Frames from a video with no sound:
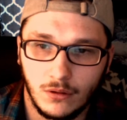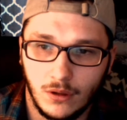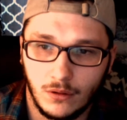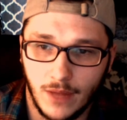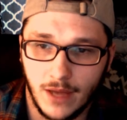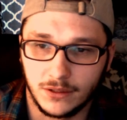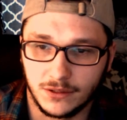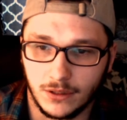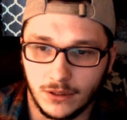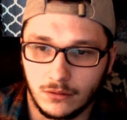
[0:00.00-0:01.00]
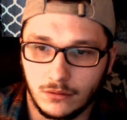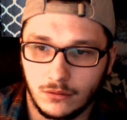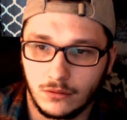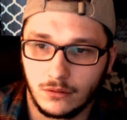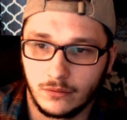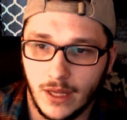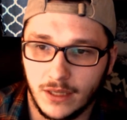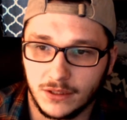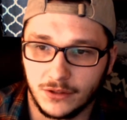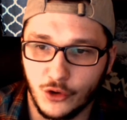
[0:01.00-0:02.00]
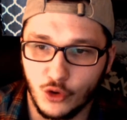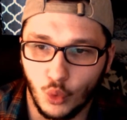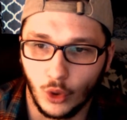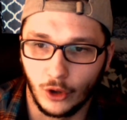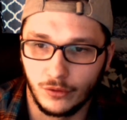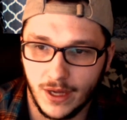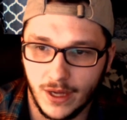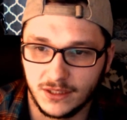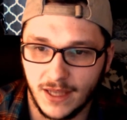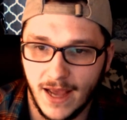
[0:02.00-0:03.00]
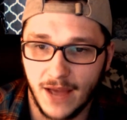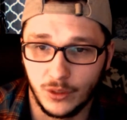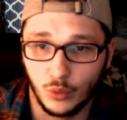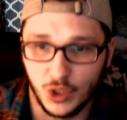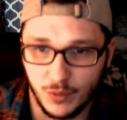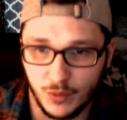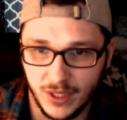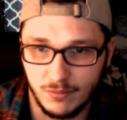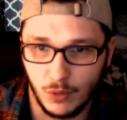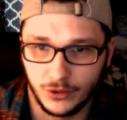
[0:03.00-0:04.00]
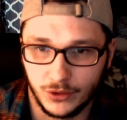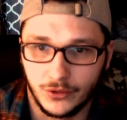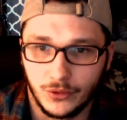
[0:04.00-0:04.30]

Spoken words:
that is the new word that is added, which means multitude.